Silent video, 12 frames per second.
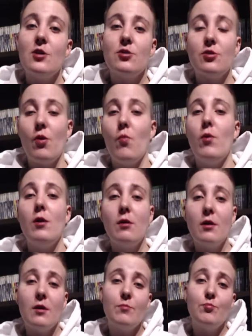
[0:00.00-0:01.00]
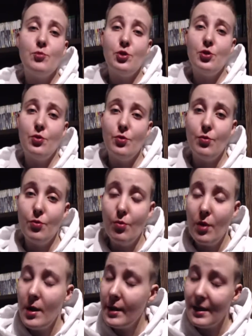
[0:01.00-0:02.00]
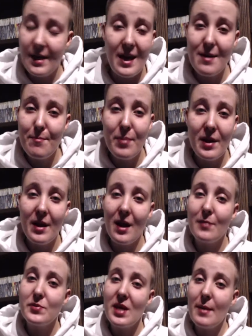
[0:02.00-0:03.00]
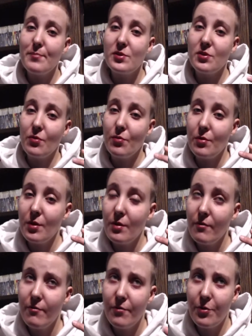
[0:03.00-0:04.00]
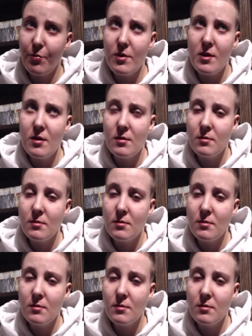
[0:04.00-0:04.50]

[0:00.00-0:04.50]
So welcome to Game Pickups episode 3.